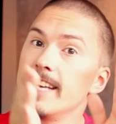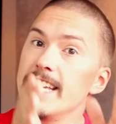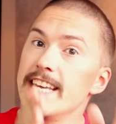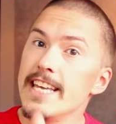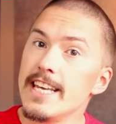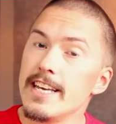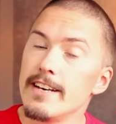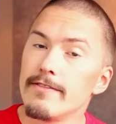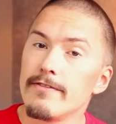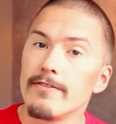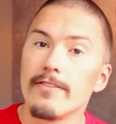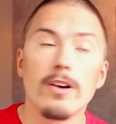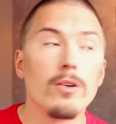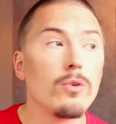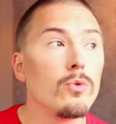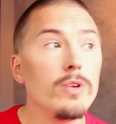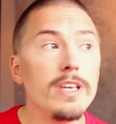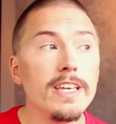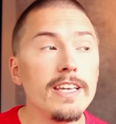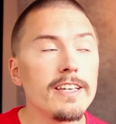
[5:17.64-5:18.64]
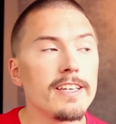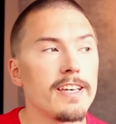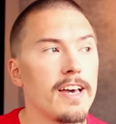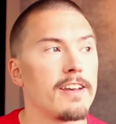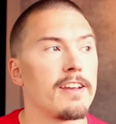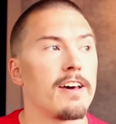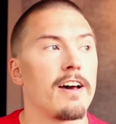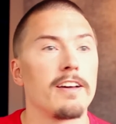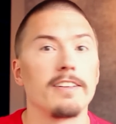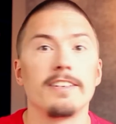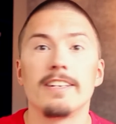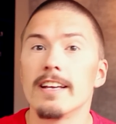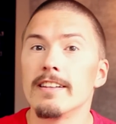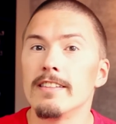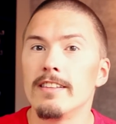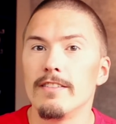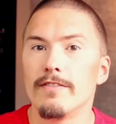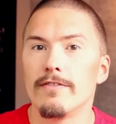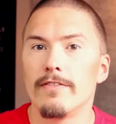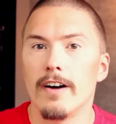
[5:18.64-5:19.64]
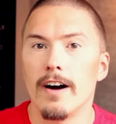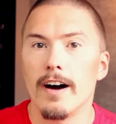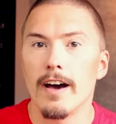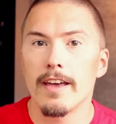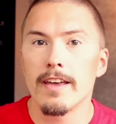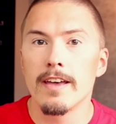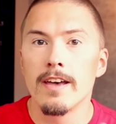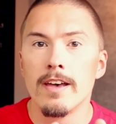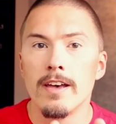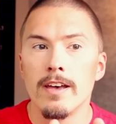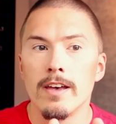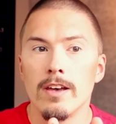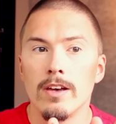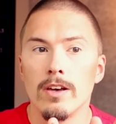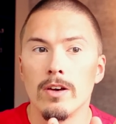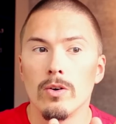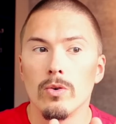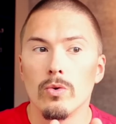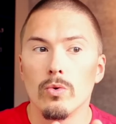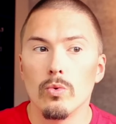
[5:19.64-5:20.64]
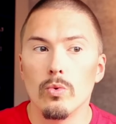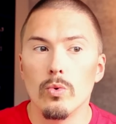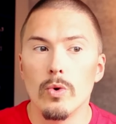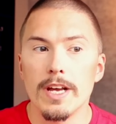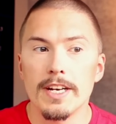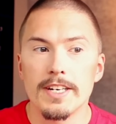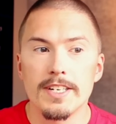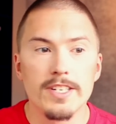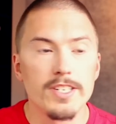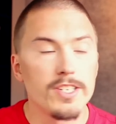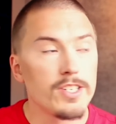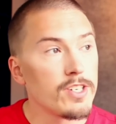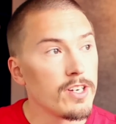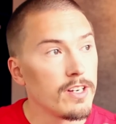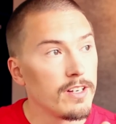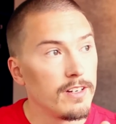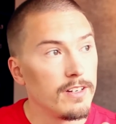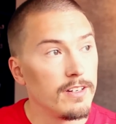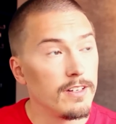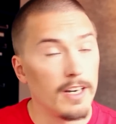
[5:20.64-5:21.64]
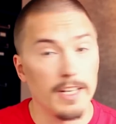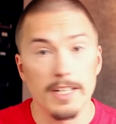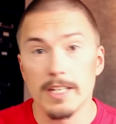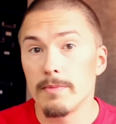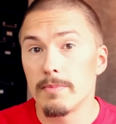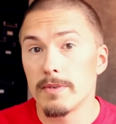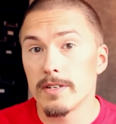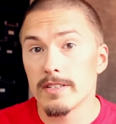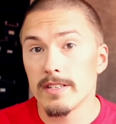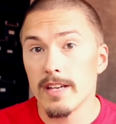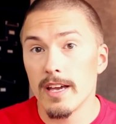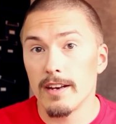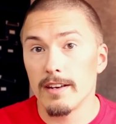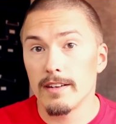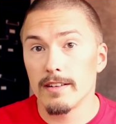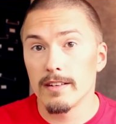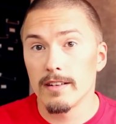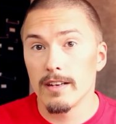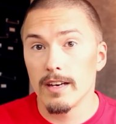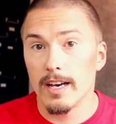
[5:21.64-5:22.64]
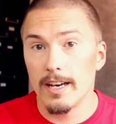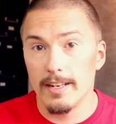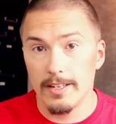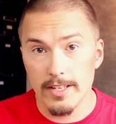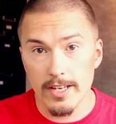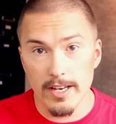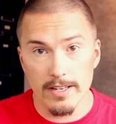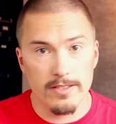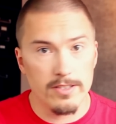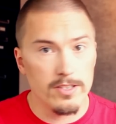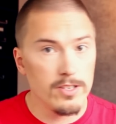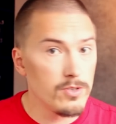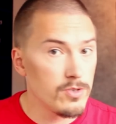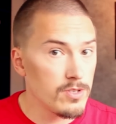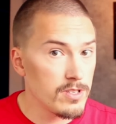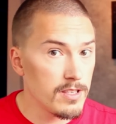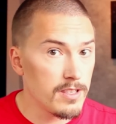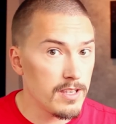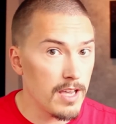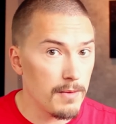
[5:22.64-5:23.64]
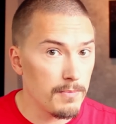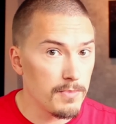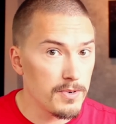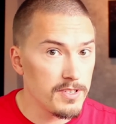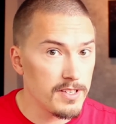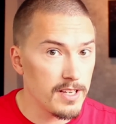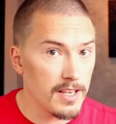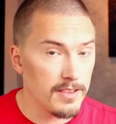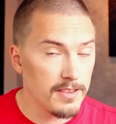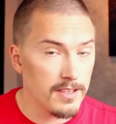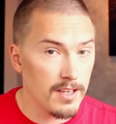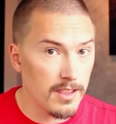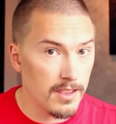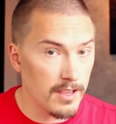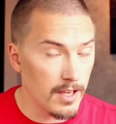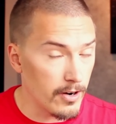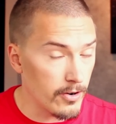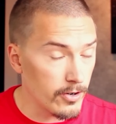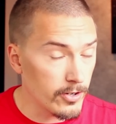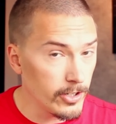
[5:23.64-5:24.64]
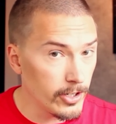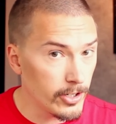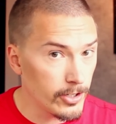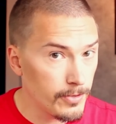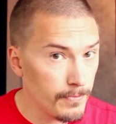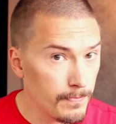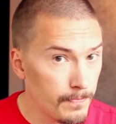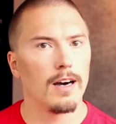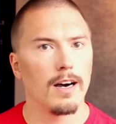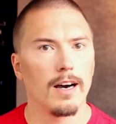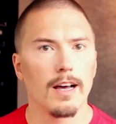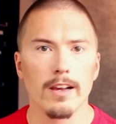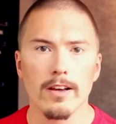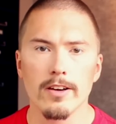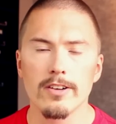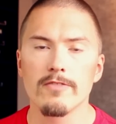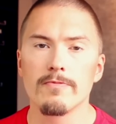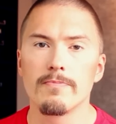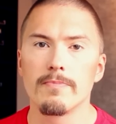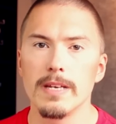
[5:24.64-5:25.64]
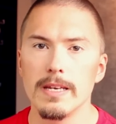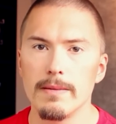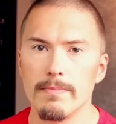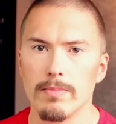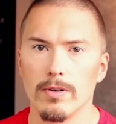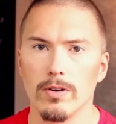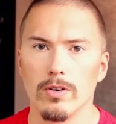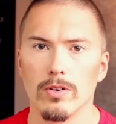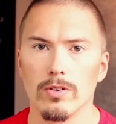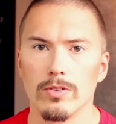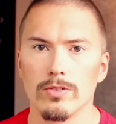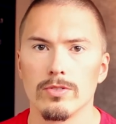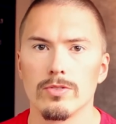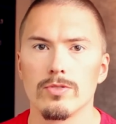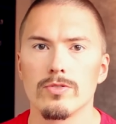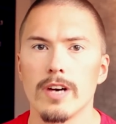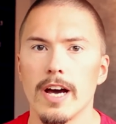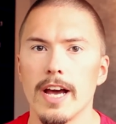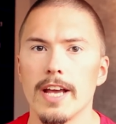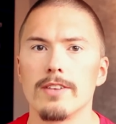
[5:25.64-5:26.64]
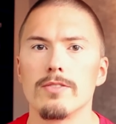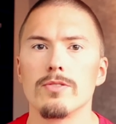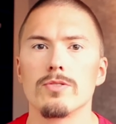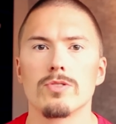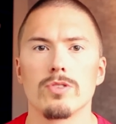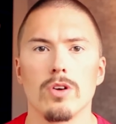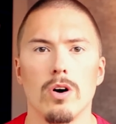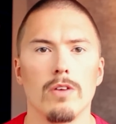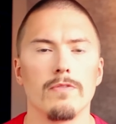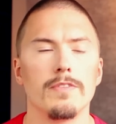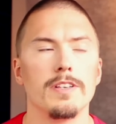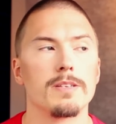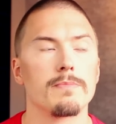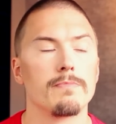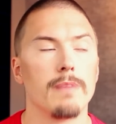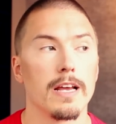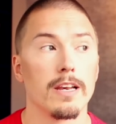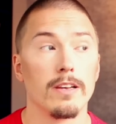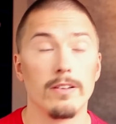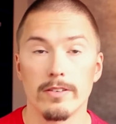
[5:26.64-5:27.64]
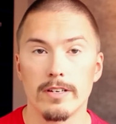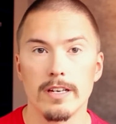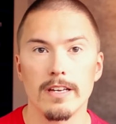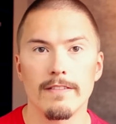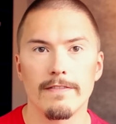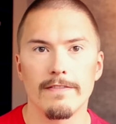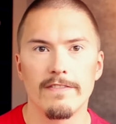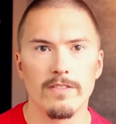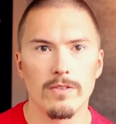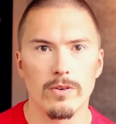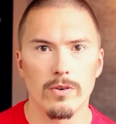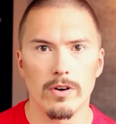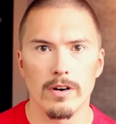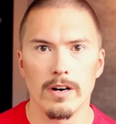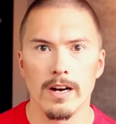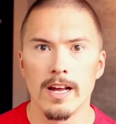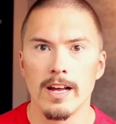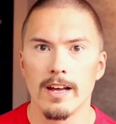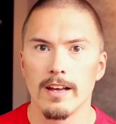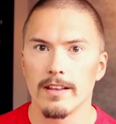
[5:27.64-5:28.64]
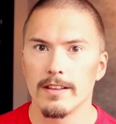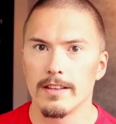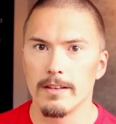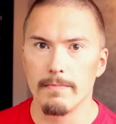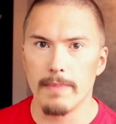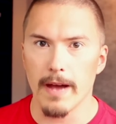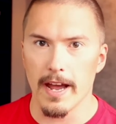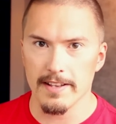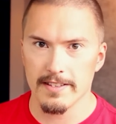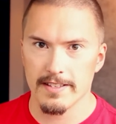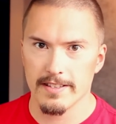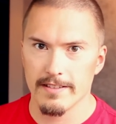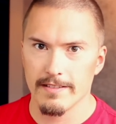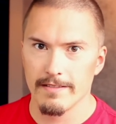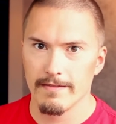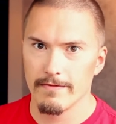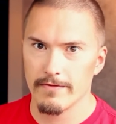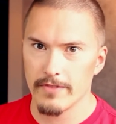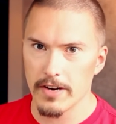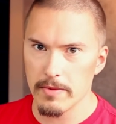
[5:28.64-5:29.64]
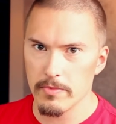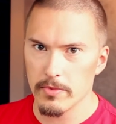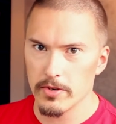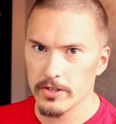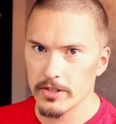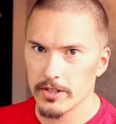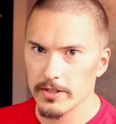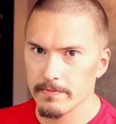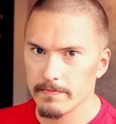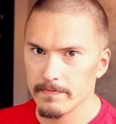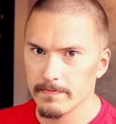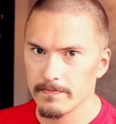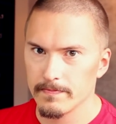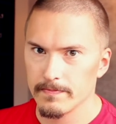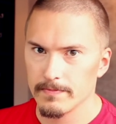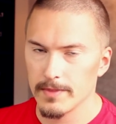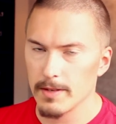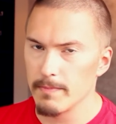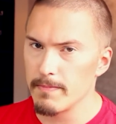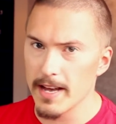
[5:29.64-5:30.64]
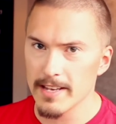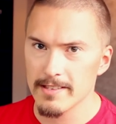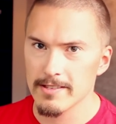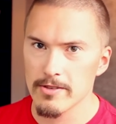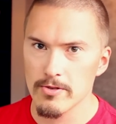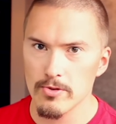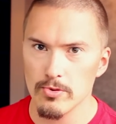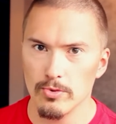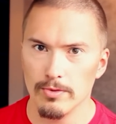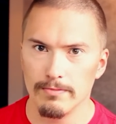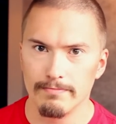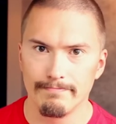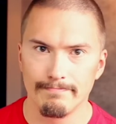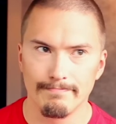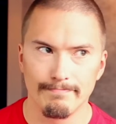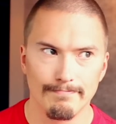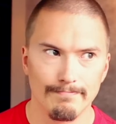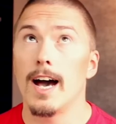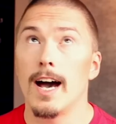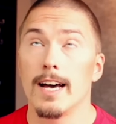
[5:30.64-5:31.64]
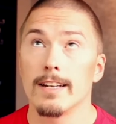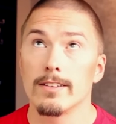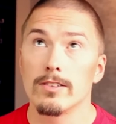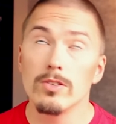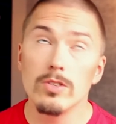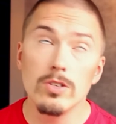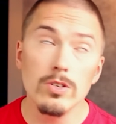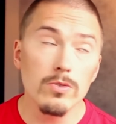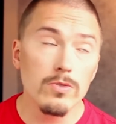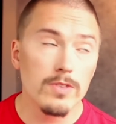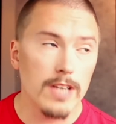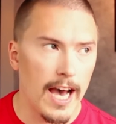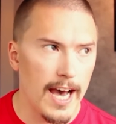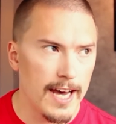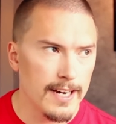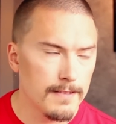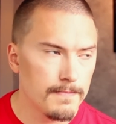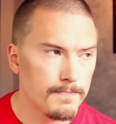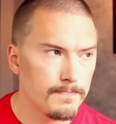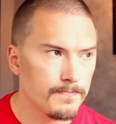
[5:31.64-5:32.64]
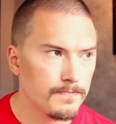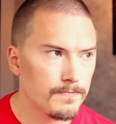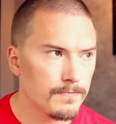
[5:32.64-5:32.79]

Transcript: if we can identify which 90% and just use the 10% that are good. A lot of people try to solve this by looking for the best framework, the best tool. And to do that,